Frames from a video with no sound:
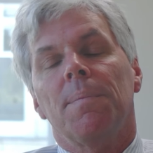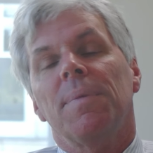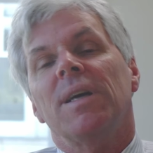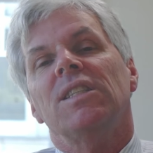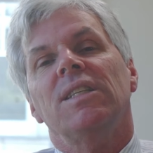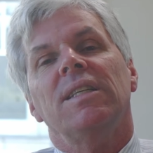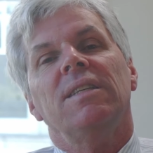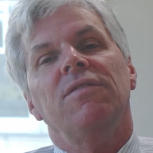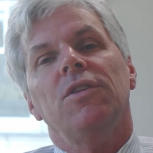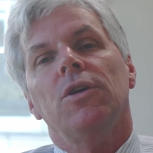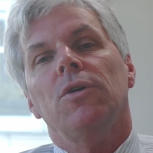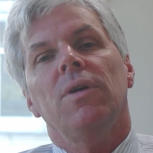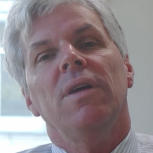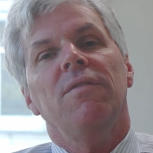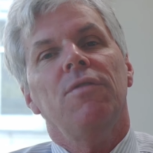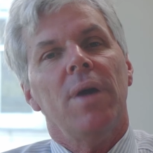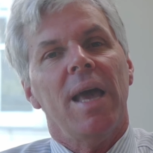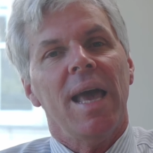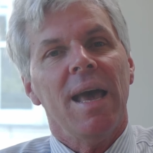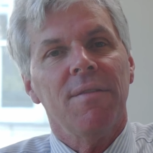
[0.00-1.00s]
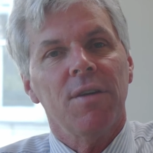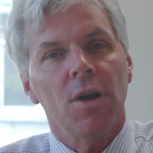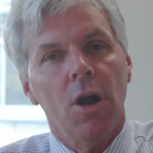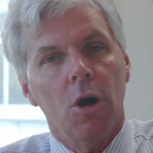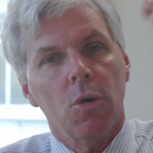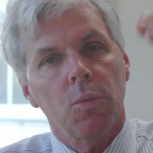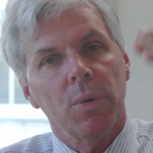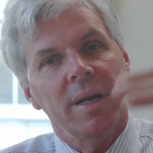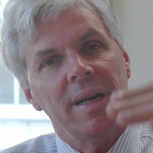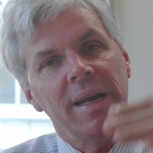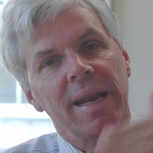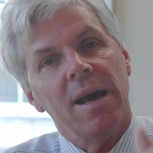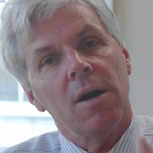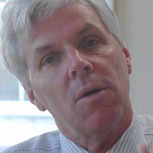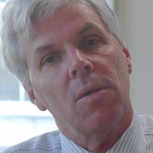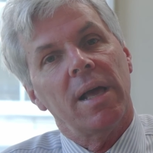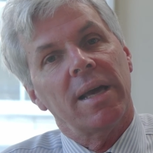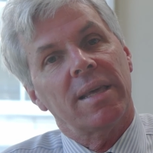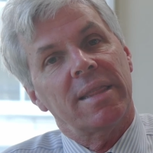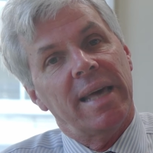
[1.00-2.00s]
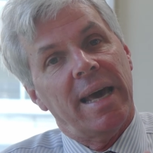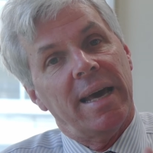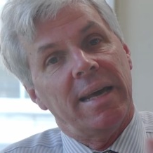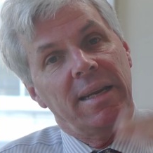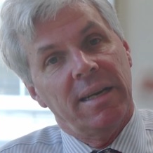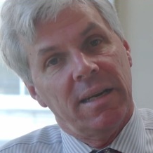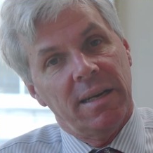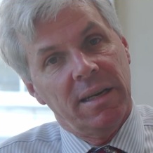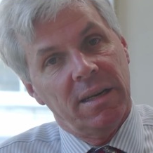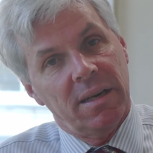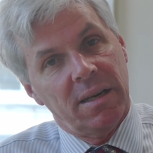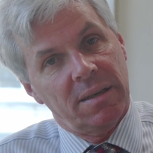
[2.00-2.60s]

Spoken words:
Because if you have it all written out like that in